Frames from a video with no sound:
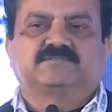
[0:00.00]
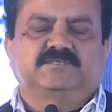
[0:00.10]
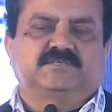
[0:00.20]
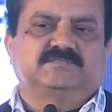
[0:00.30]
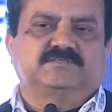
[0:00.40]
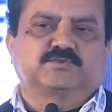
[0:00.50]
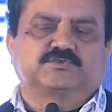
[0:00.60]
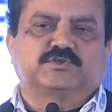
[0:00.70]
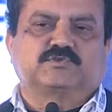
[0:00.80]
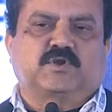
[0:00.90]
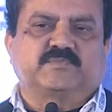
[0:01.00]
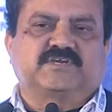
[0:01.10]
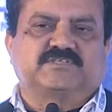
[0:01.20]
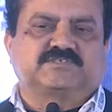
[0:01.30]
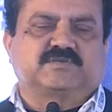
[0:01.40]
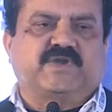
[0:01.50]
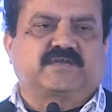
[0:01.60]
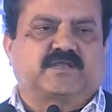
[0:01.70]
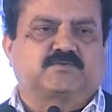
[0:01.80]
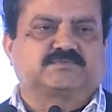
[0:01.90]
the socio-economic cultural
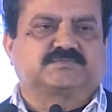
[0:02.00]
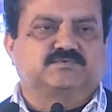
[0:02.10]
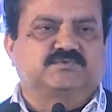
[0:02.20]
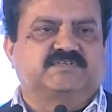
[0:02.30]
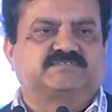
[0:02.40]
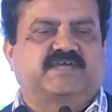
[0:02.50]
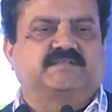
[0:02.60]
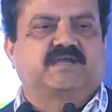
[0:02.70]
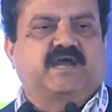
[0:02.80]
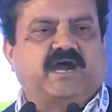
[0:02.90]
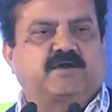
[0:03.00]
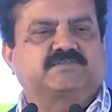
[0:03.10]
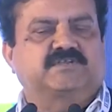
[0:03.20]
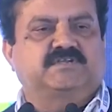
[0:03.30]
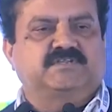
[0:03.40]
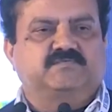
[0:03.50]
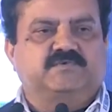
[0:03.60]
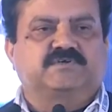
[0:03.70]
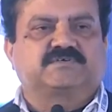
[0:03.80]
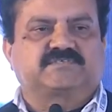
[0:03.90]
background of students and how the learning
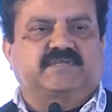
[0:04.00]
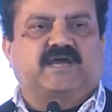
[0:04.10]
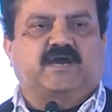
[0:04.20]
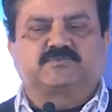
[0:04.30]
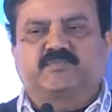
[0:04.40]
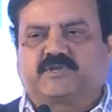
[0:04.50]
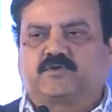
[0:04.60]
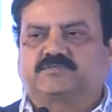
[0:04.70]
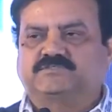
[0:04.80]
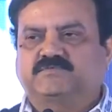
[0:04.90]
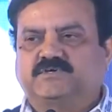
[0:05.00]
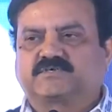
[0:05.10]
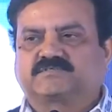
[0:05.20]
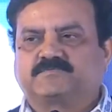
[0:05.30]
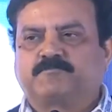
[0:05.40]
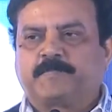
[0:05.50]
works and how the pedagogy works,